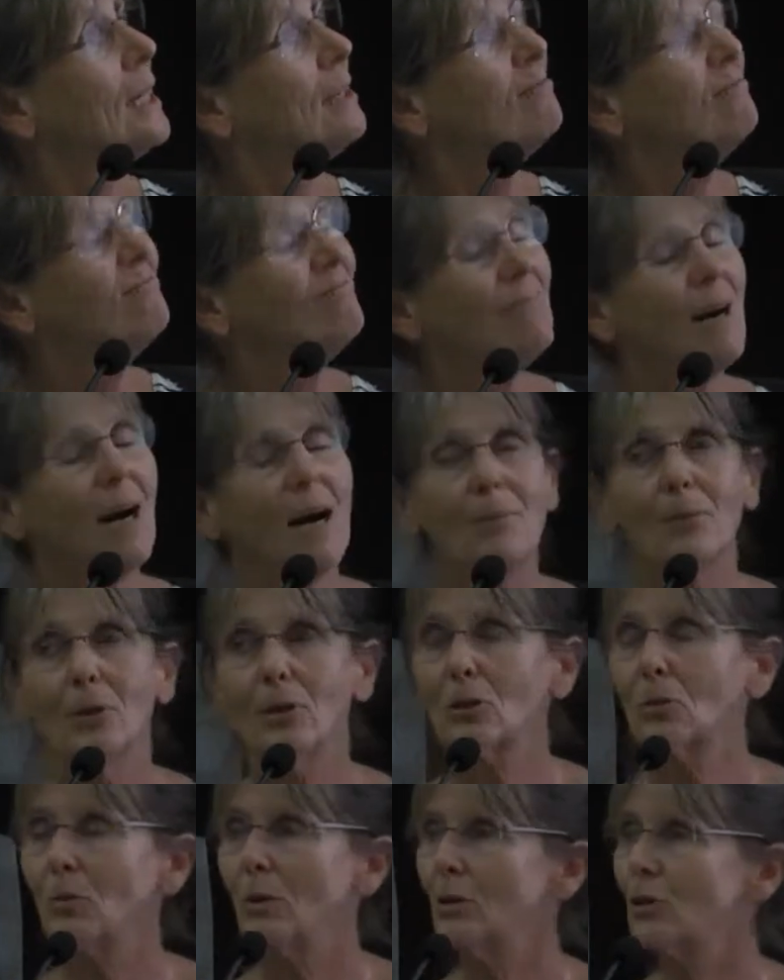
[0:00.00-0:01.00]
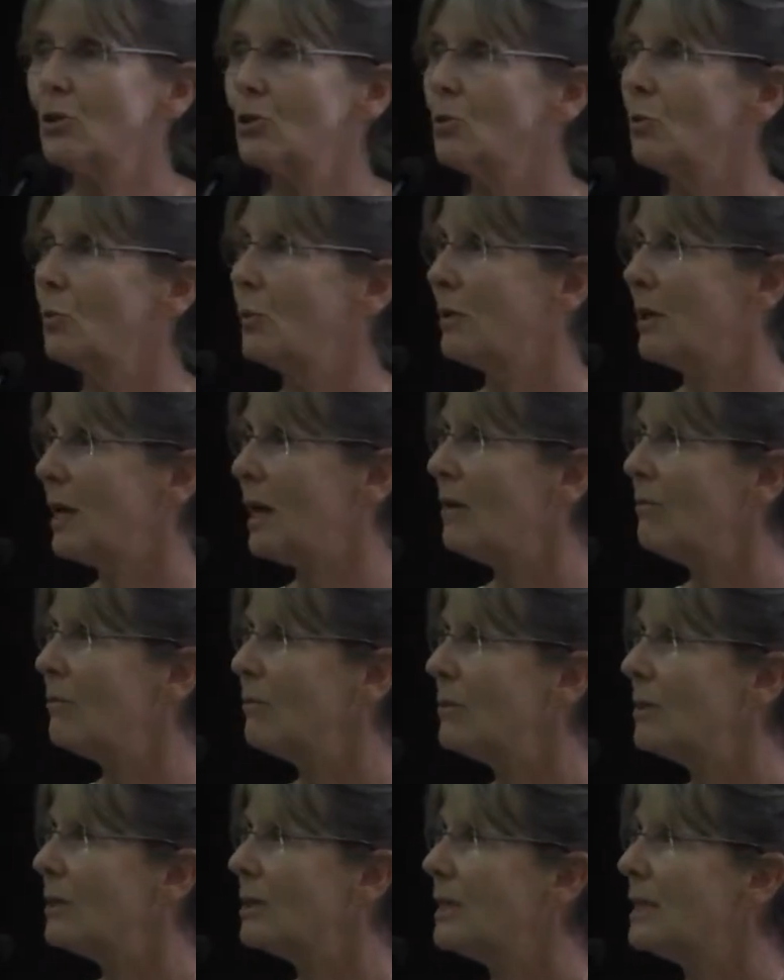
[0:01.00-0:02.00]
I'm not quite sure whether everybody
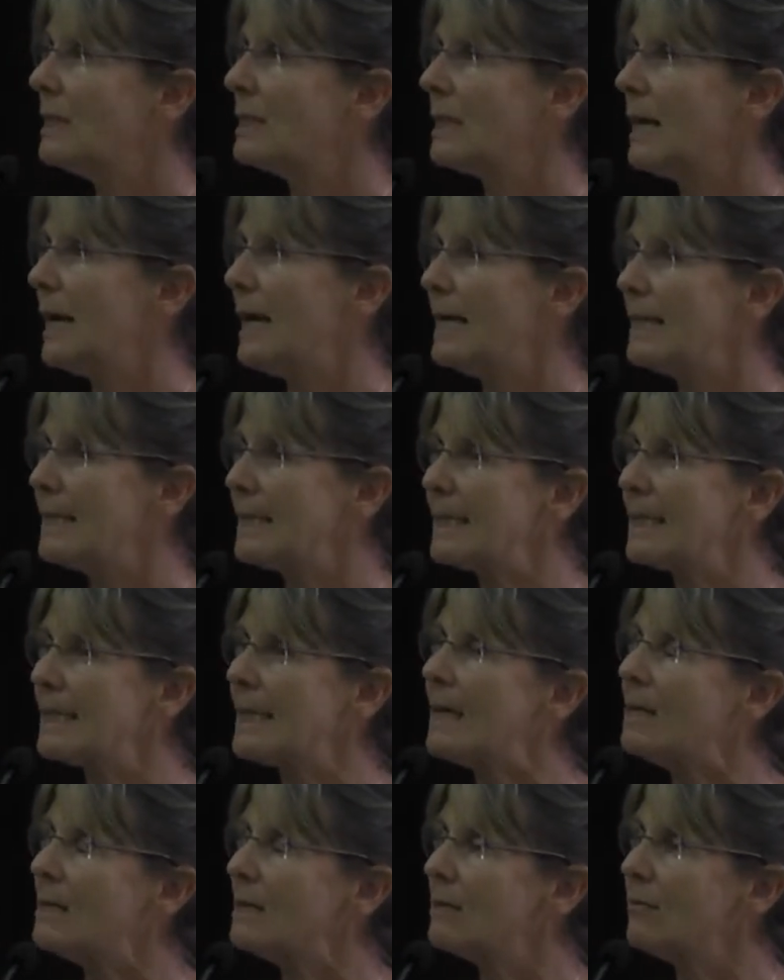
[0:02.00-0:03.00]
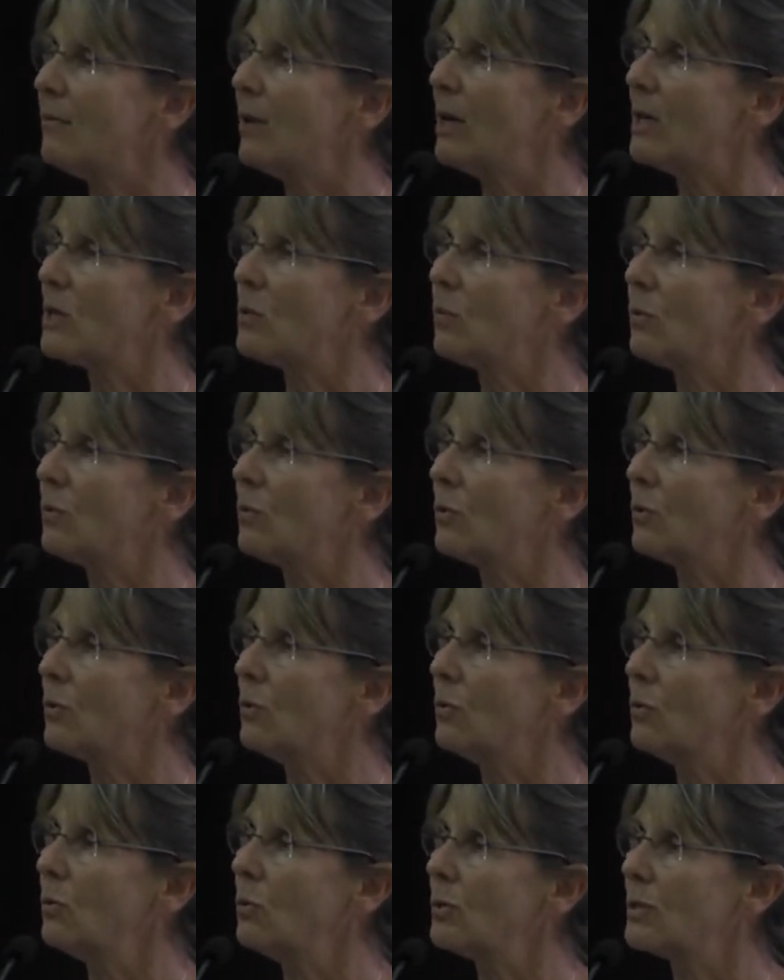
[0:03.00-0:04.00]
is as satisfied with the
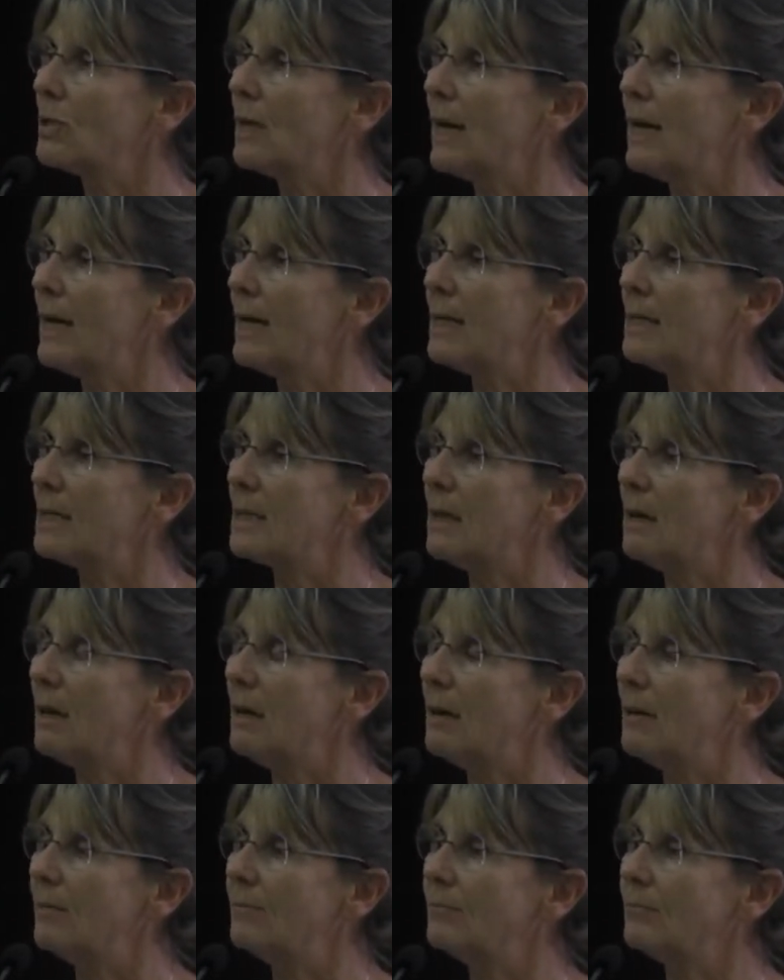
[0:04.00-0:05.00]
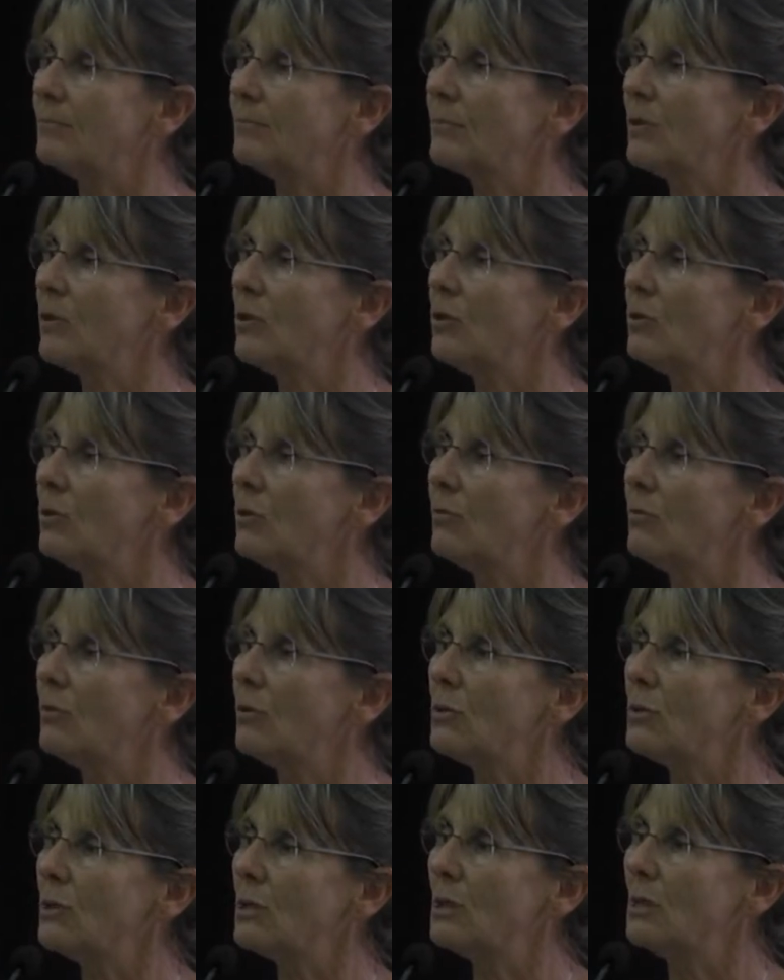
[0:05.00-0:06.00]
course as the
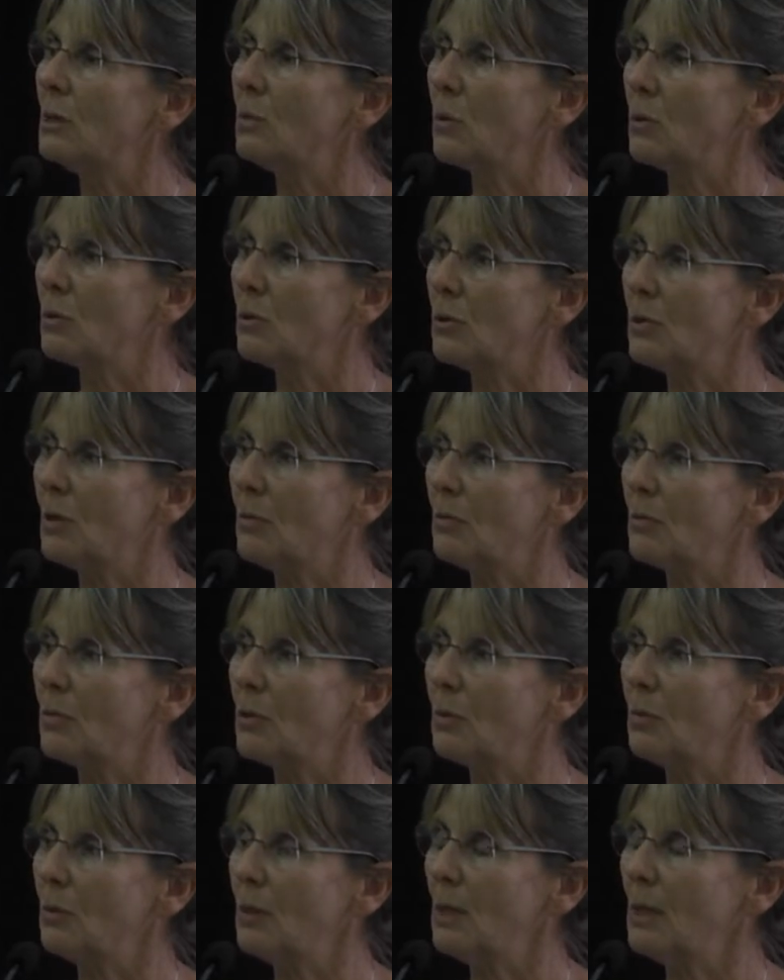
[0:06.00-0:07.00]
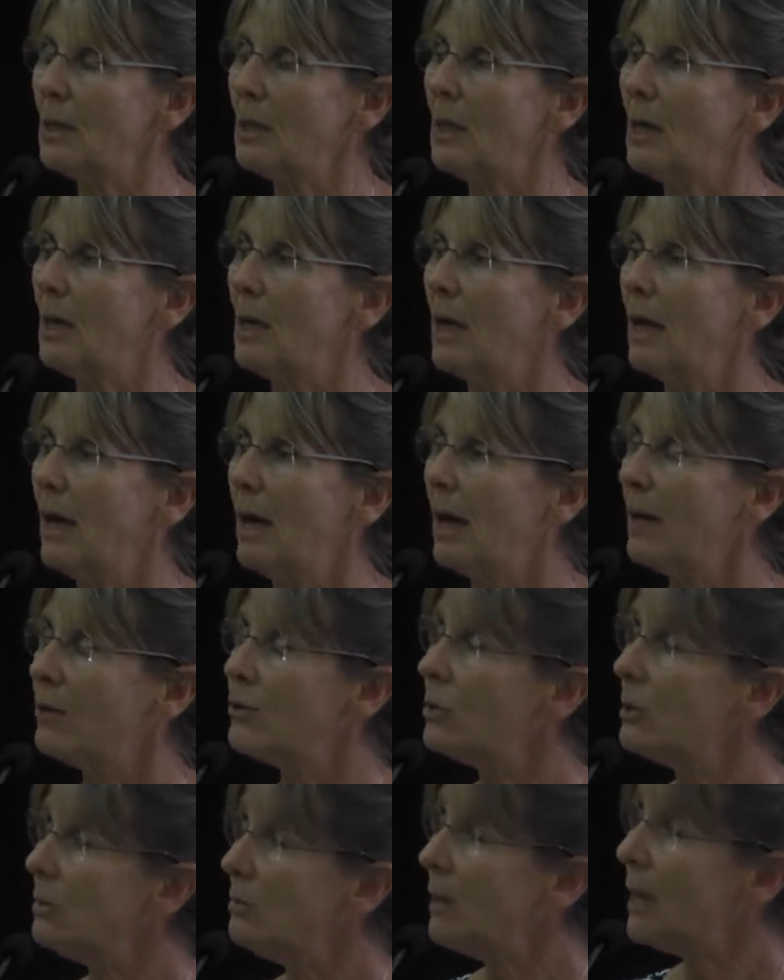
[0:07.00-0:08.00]
university wants them to be. And she
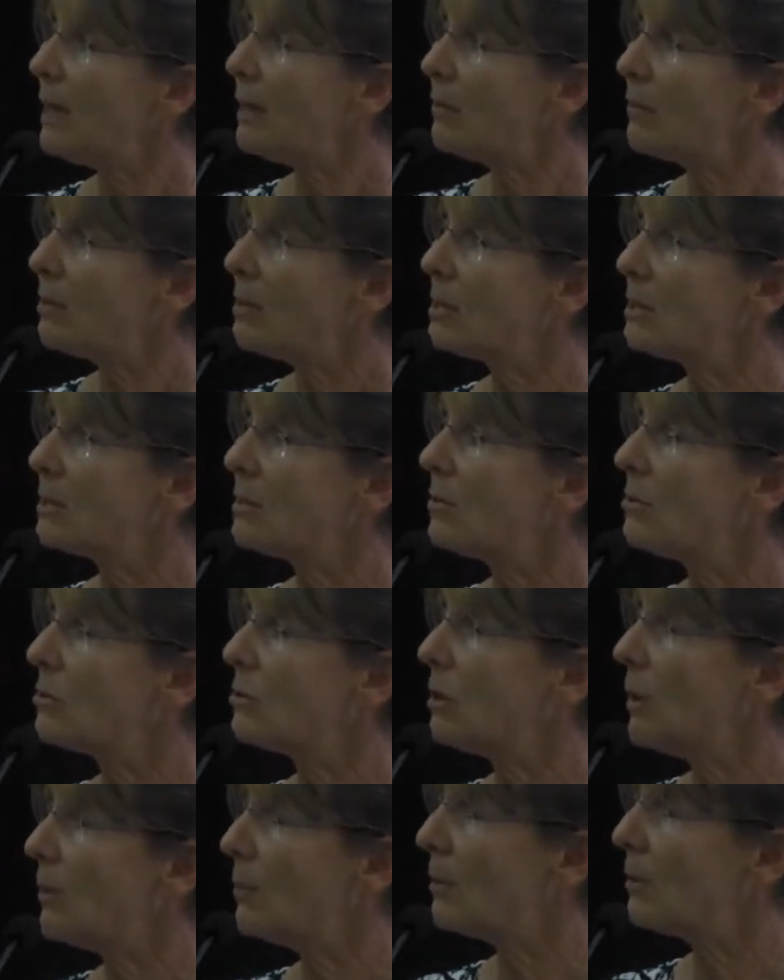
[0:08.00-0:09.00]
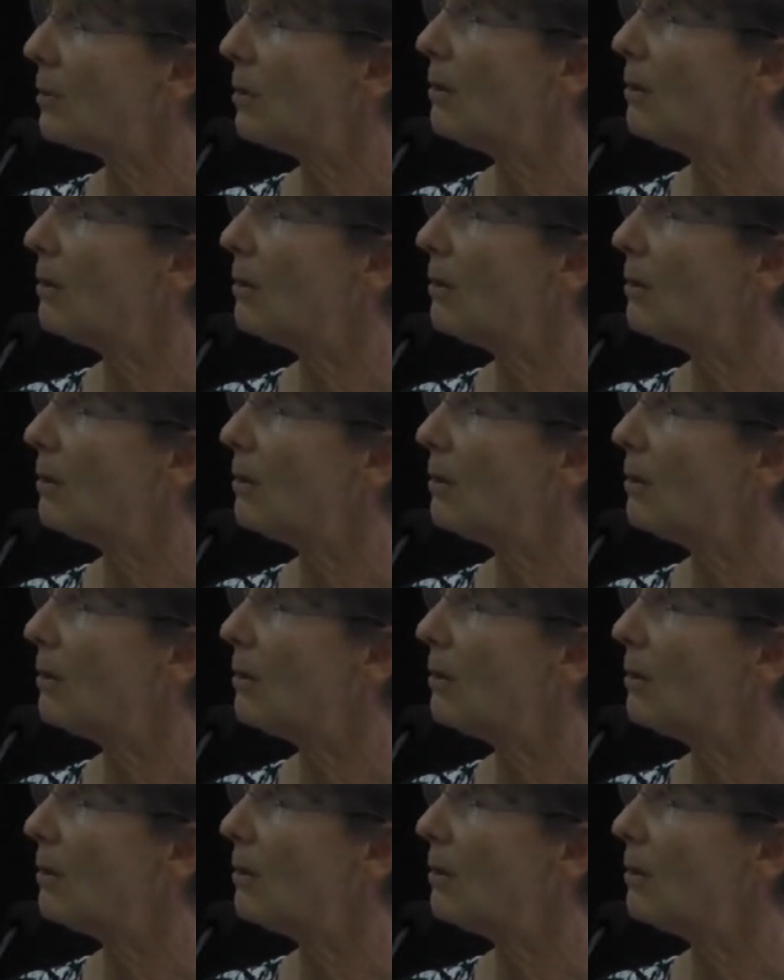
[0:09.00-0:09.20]
made this the topic of her